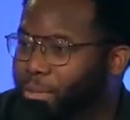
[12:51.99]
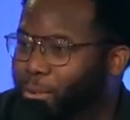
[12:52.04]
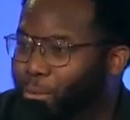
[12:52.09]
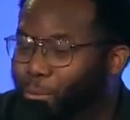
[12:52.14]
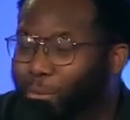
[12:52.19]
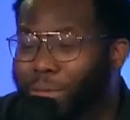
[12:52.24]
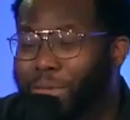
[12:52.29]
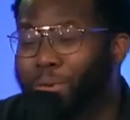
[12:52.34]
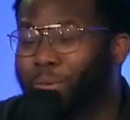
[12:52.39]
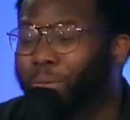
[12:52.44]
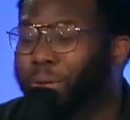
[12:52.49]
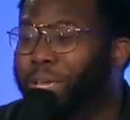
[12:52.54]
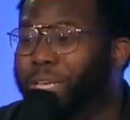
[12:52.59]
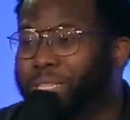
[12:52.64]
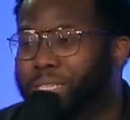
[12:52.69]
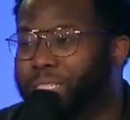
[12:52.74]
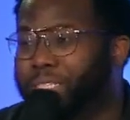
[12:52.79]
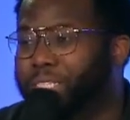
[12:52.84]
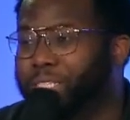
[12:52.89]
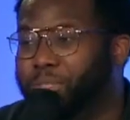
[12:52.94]
Wicked ways
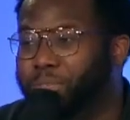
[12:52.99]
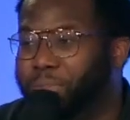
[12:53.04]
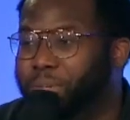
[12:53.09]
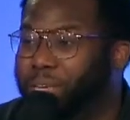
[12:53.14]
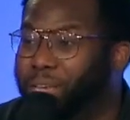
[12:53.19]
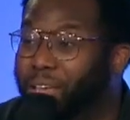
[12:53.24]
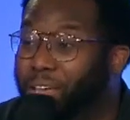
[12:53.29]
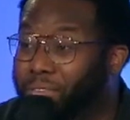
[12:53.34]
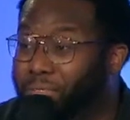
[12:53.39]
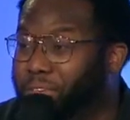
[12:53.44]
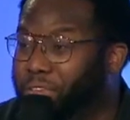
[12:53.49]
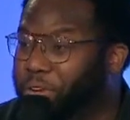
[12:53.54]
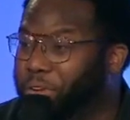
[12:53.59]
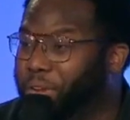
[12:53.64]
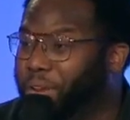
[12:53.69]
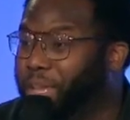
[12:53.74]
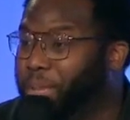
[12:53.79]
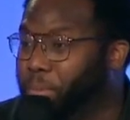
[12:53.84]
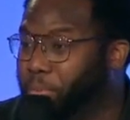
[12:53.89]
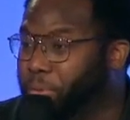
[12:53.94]
could just be loving your
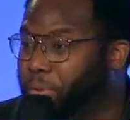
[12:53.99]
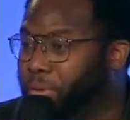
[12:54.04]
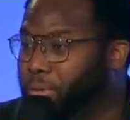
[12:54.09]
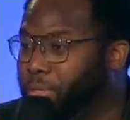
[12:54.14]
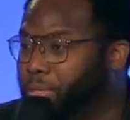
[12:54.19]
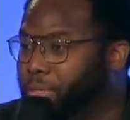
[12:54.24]
neighbor.